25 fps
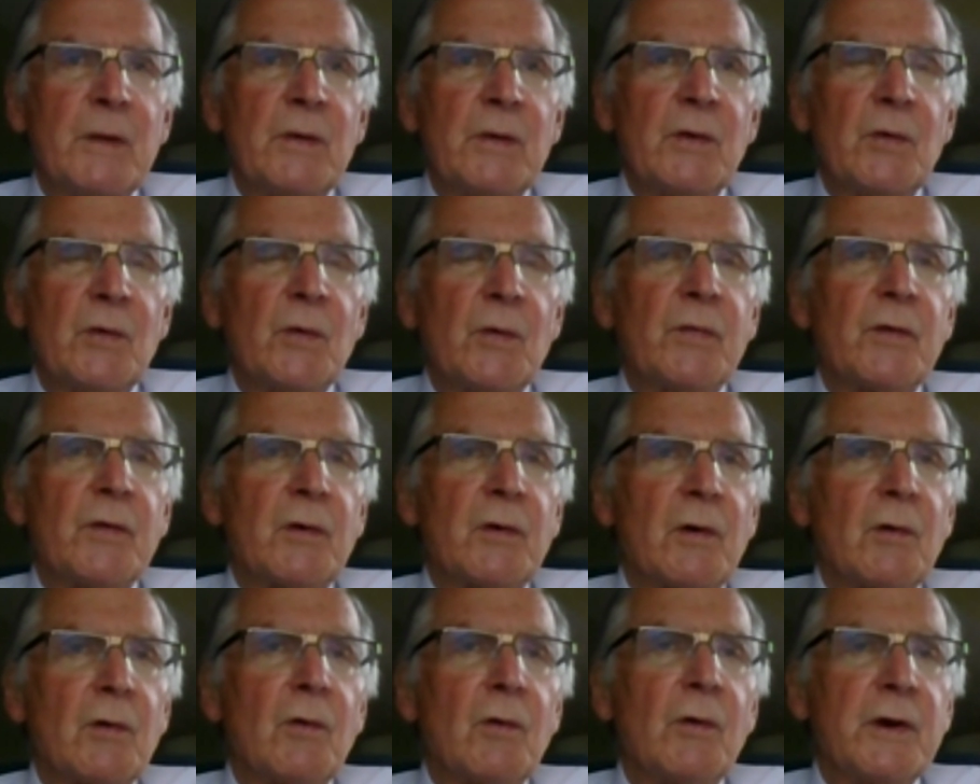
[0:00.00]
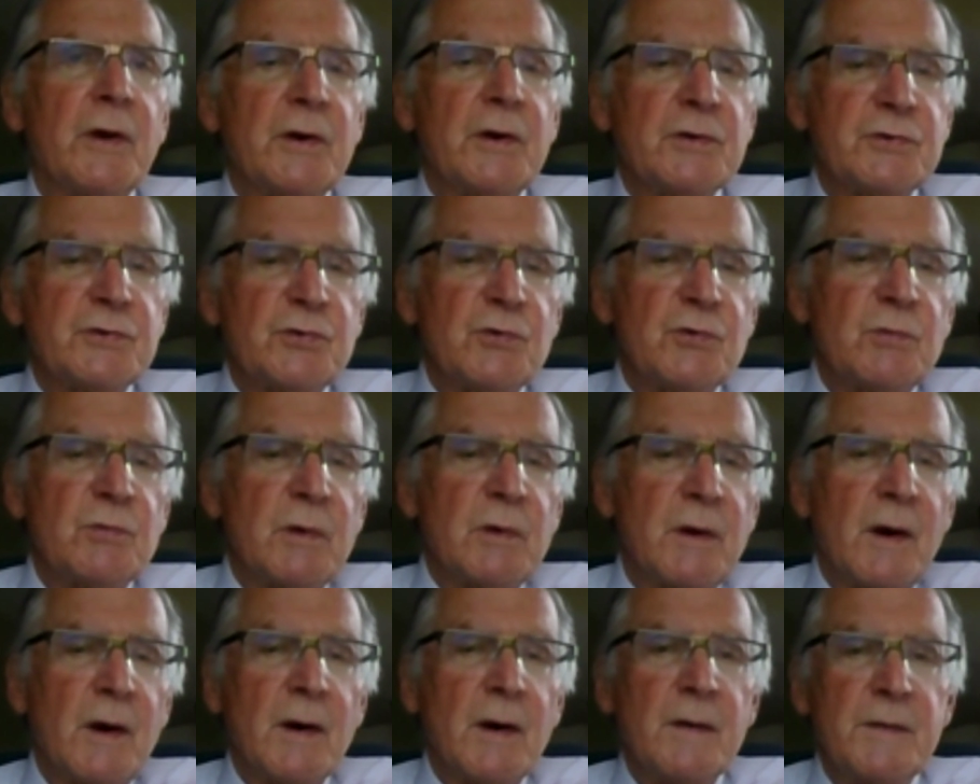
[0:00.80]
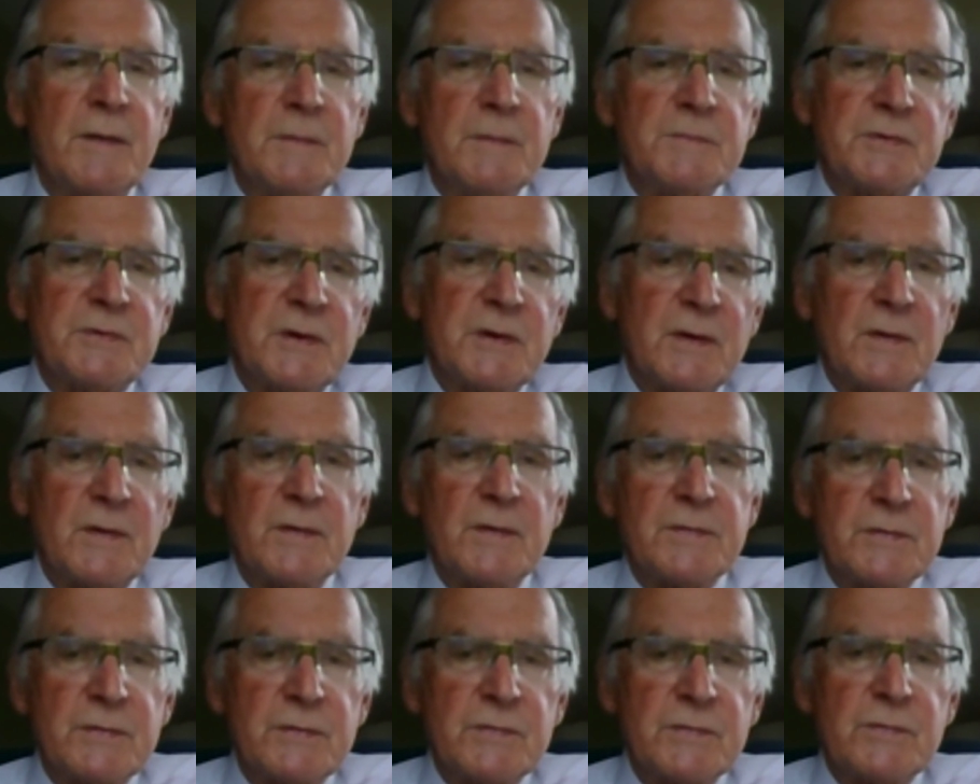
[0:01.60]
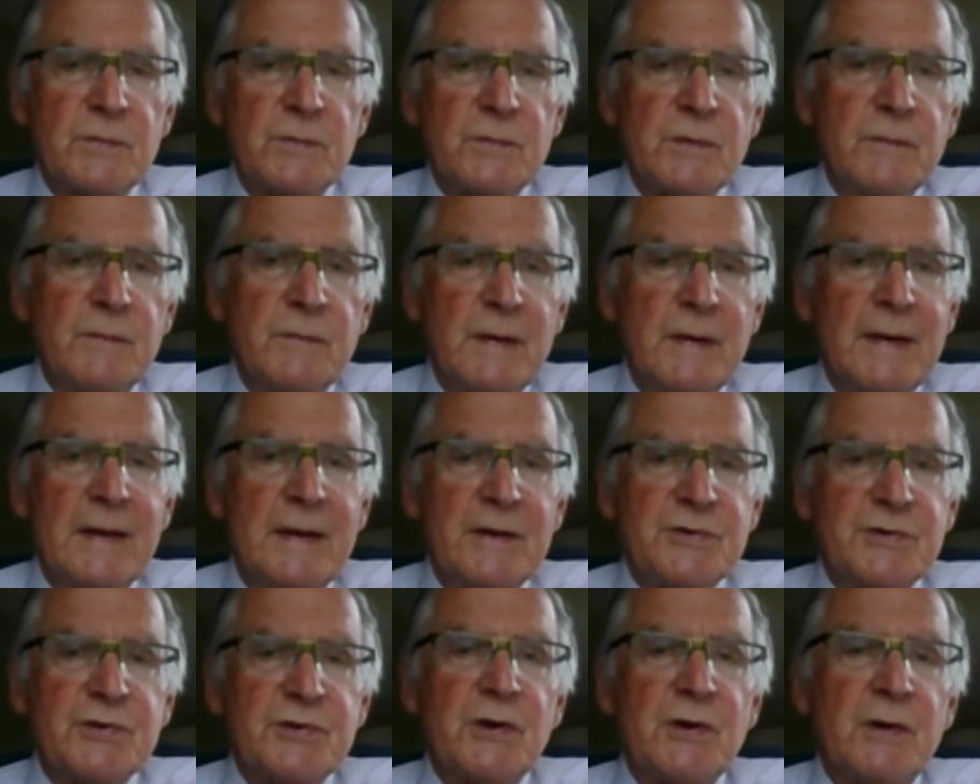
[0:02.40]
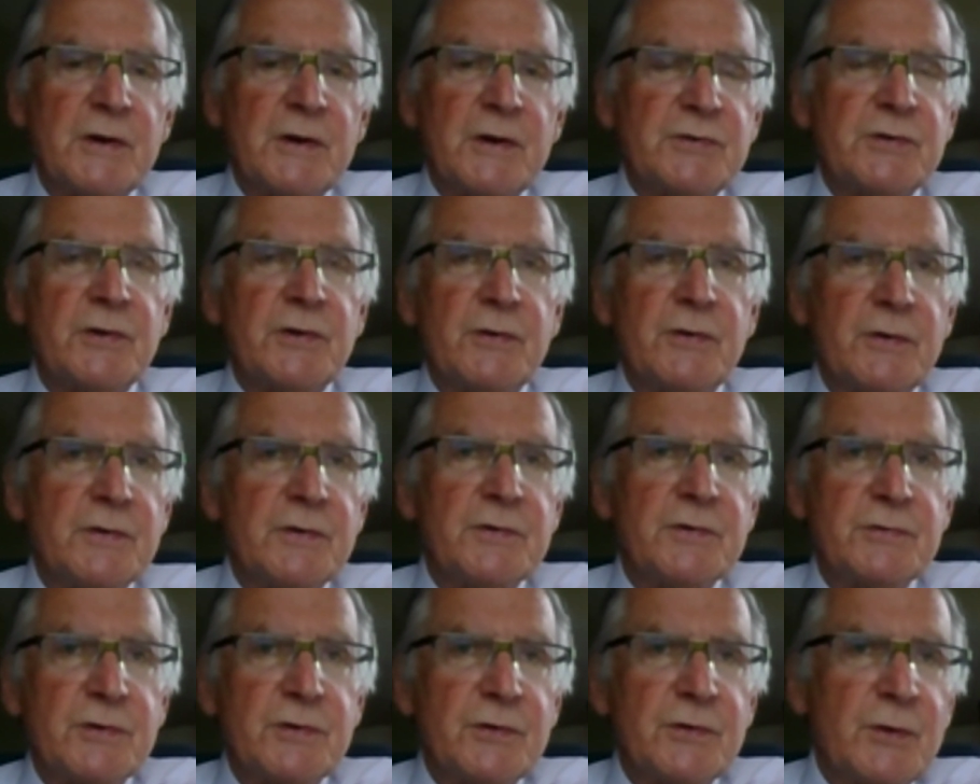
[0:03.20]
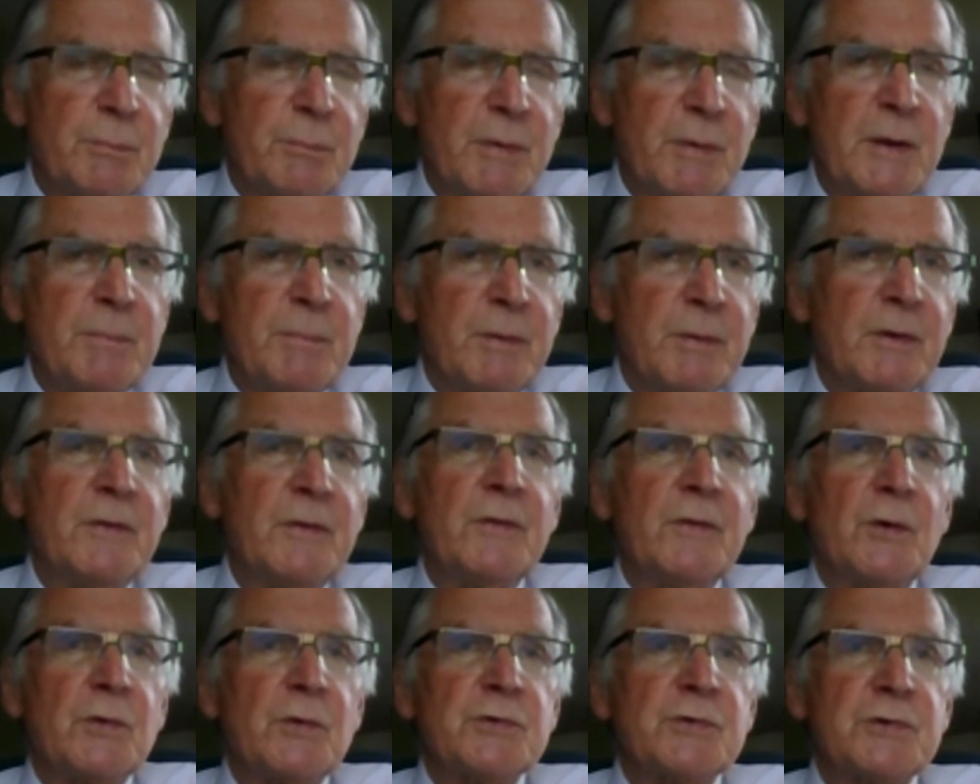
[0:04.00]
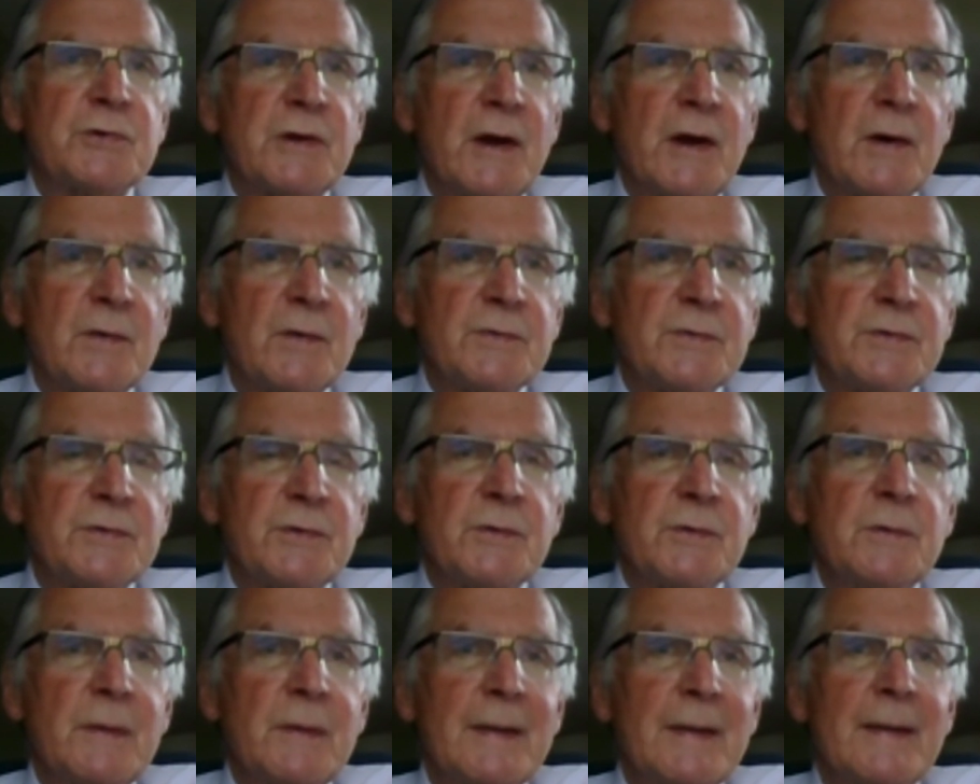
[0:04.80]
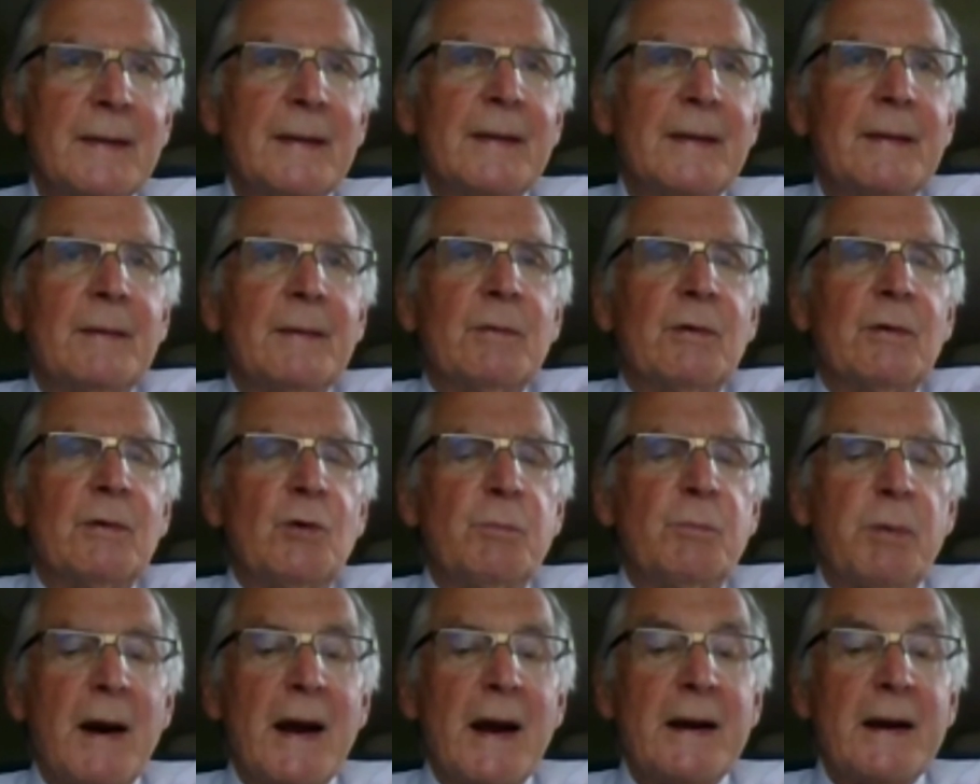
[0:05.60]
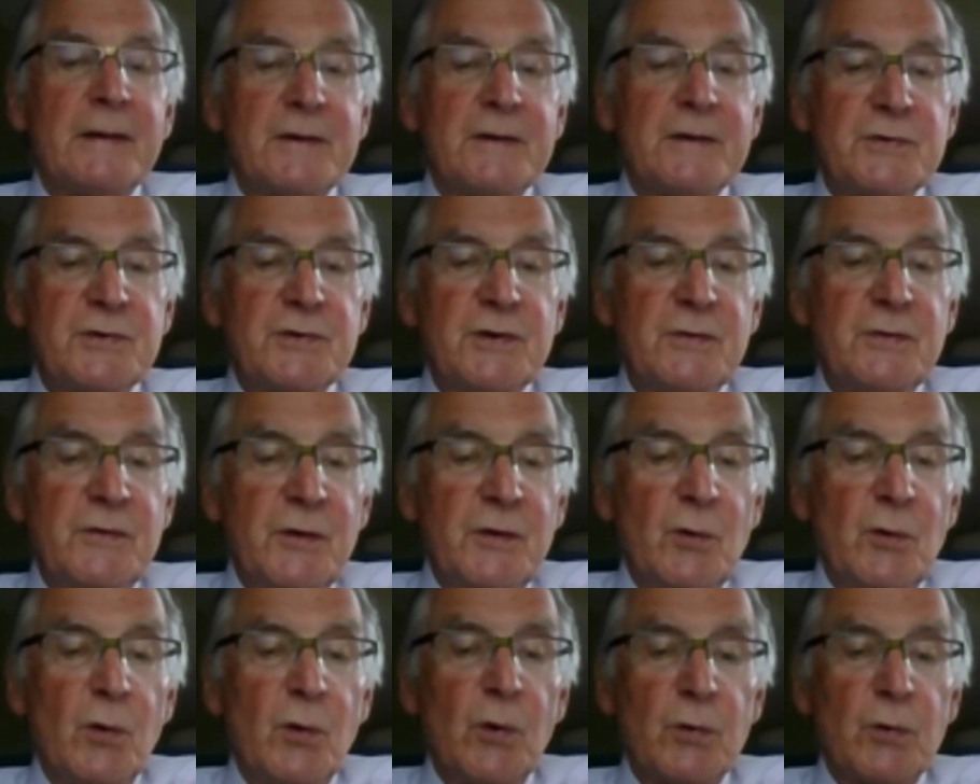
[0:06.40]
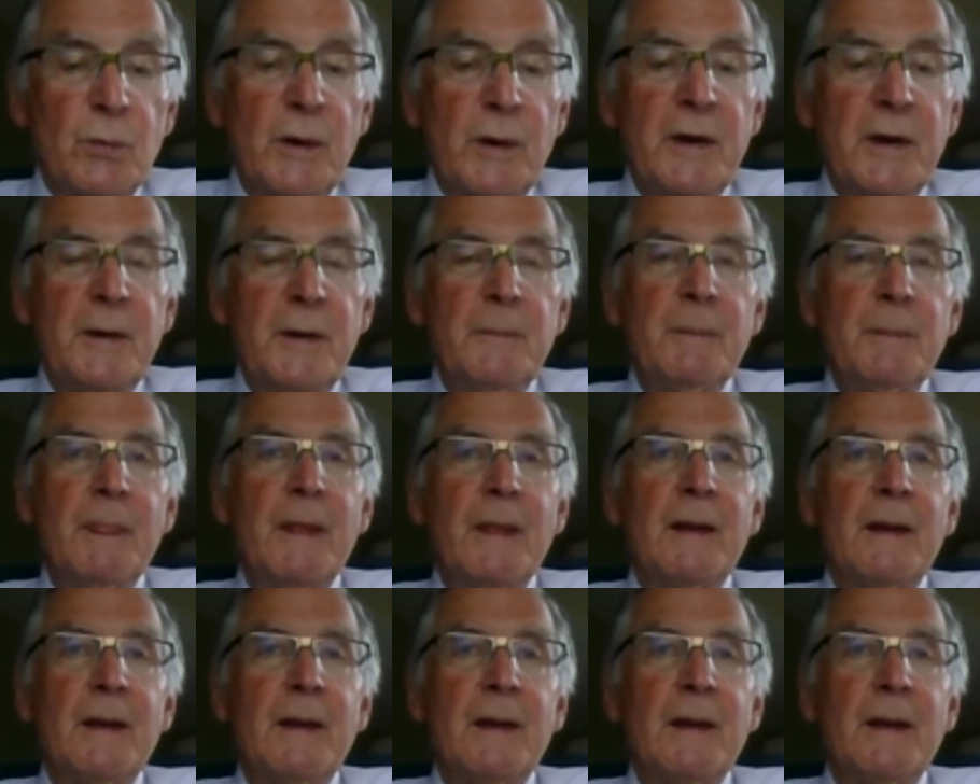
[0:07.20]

there are lawyers who regard themselves as sort of solicitors to the people in those towns who practice in the old way.